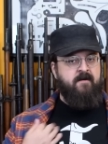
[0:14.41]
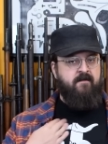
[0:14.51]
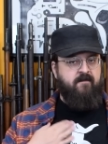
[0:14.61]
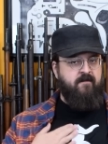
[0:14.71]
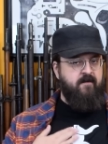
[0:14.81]

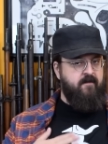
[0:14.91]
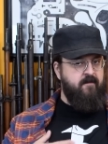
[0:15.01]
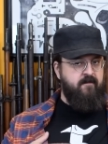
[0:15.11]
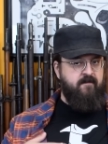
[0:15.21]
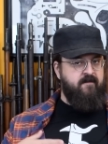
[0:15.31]

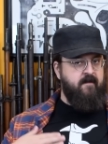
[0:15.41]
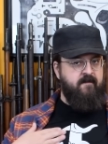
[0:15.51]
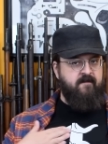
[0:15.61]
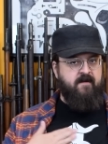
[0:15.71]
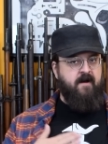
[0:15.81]
so, so
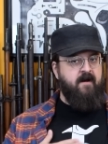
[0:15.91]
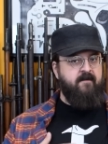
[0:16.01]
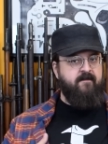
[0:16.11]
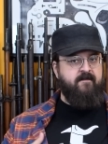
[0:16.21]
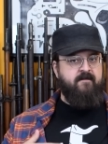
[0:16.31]

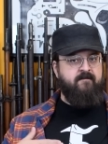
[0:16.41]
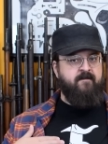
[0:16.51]
soft.